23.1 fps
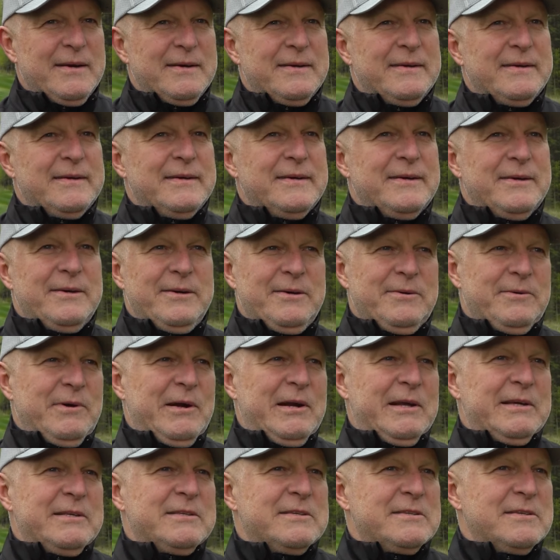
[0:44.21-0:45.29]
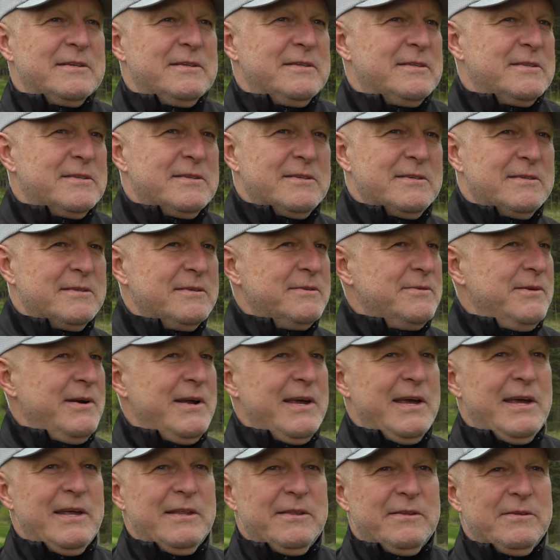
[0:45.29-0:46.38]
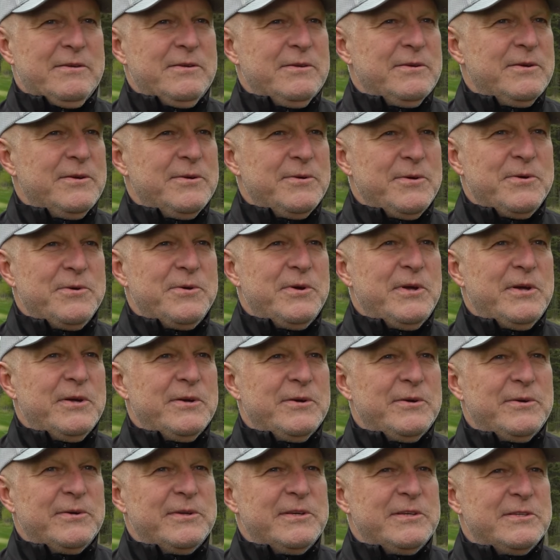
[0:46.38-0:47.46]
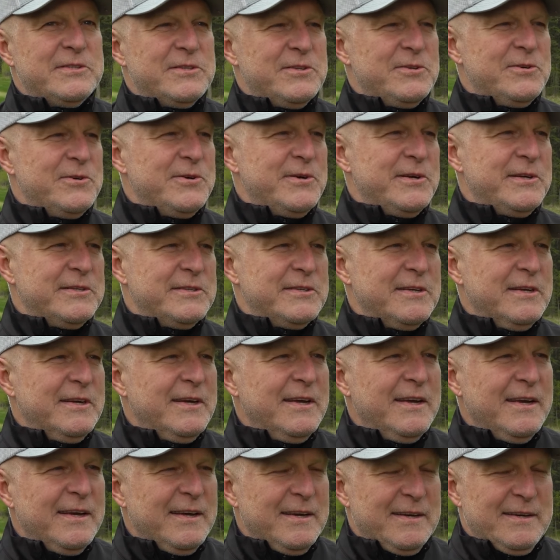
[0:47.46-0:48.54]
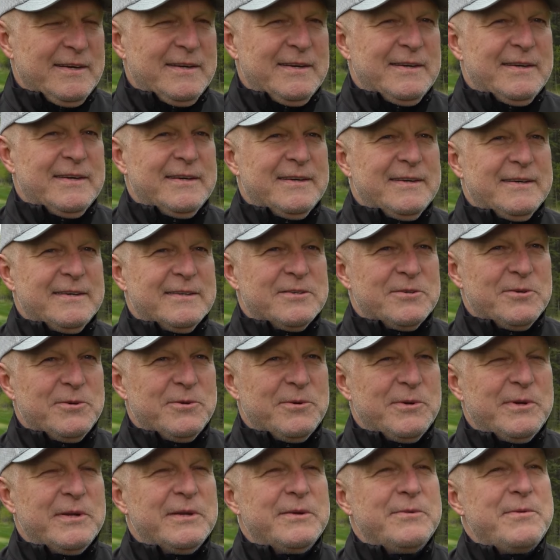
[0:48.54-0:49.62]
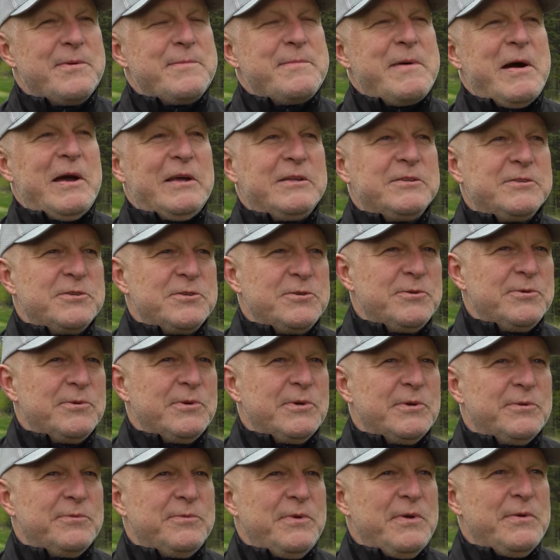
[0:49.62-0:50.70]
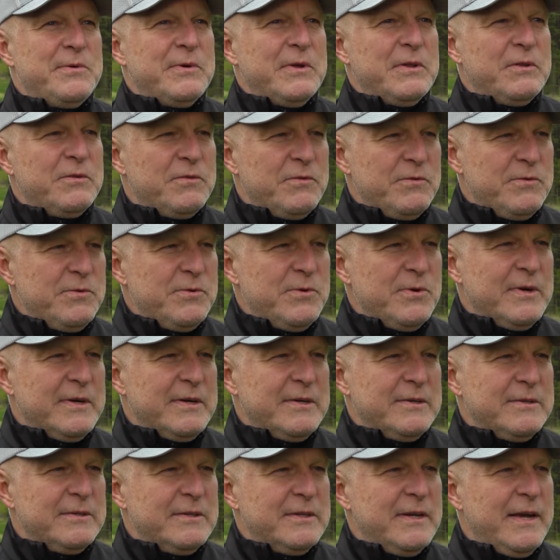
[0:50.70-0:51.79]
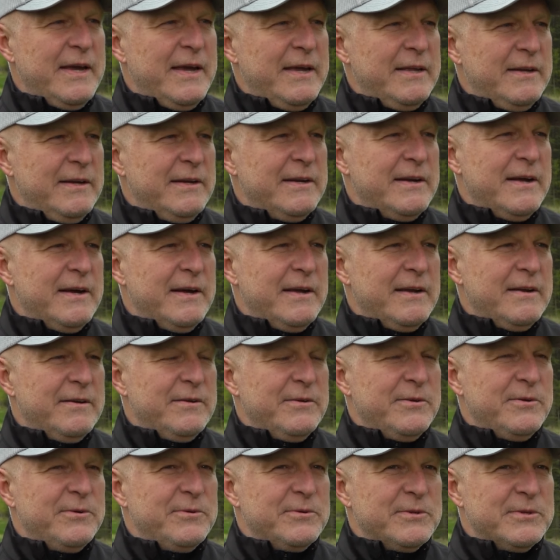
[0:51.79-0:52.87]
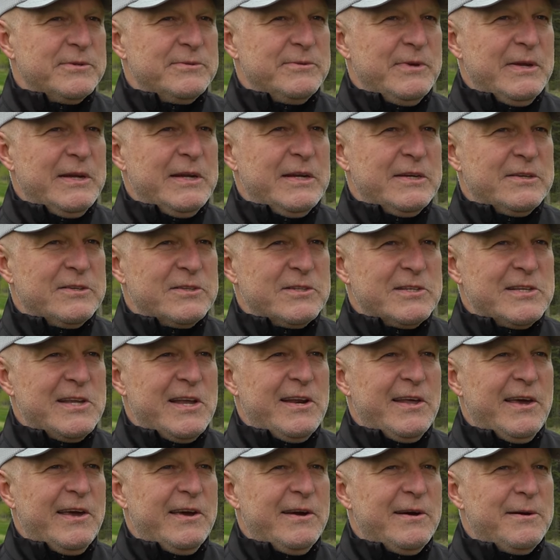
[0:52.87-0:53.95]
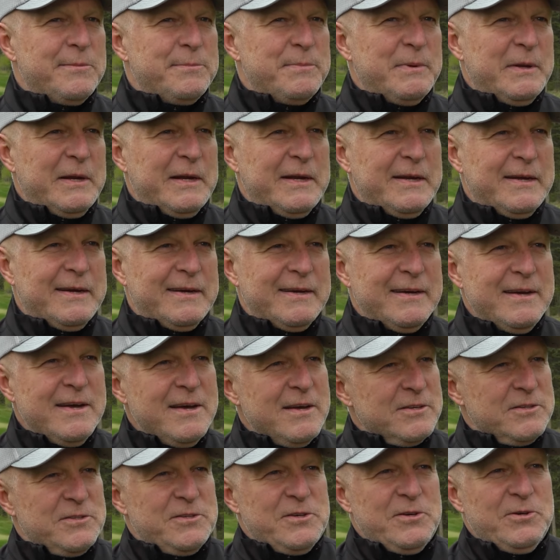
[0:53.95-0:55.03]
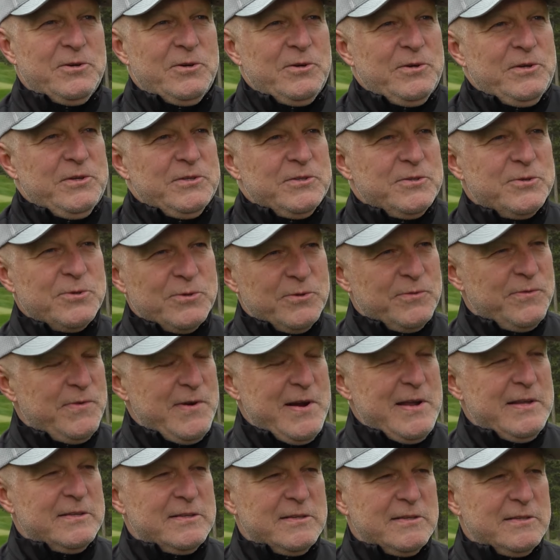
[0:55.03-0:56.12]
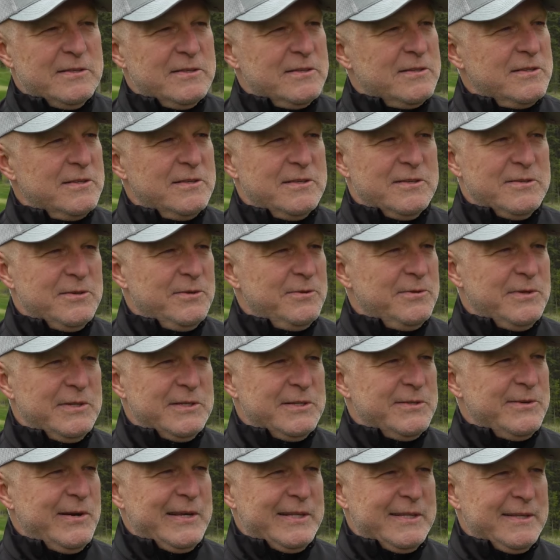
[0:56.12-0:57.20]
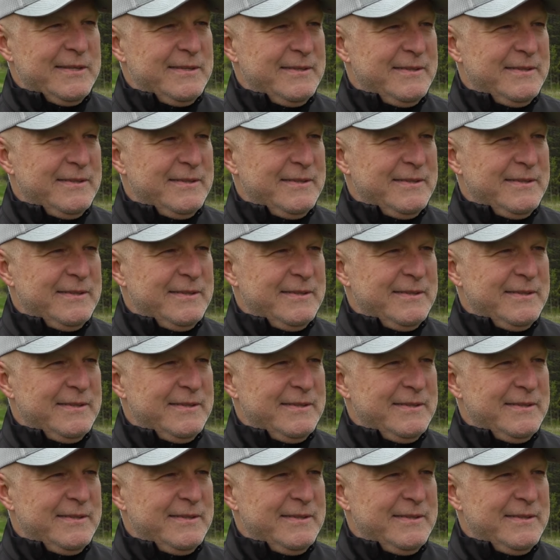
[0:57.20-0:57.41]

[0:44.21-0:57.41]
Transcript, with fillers: Uh, well, it's it's great. You know, you hear all these stories. Uh, so it reminds you what we went through uh, 89, you know, winning the Stanley Cup and uh, see all these good friends. It's it's always great.